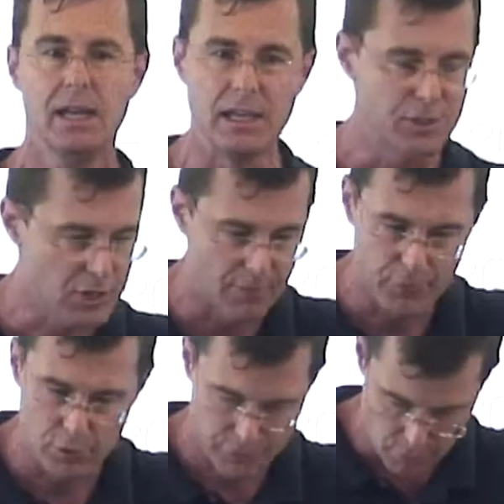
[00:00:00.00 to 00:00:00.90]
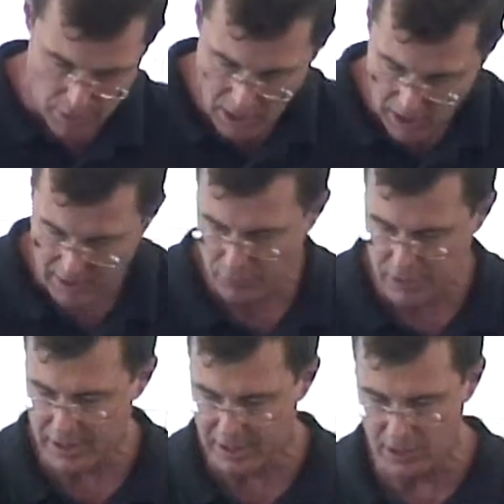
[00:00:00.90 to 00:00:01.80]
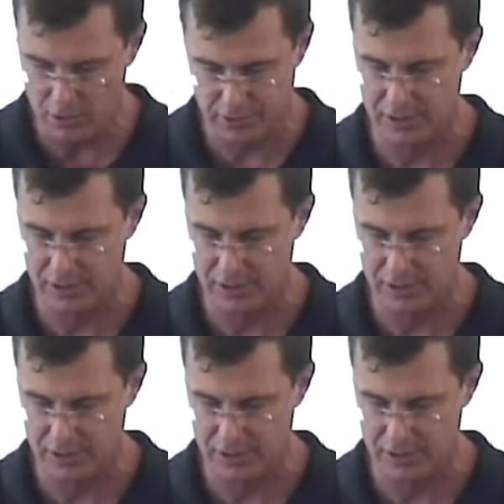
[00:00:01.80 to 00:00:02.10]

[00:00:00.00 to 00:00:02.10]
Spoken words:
He suffered through 100 years,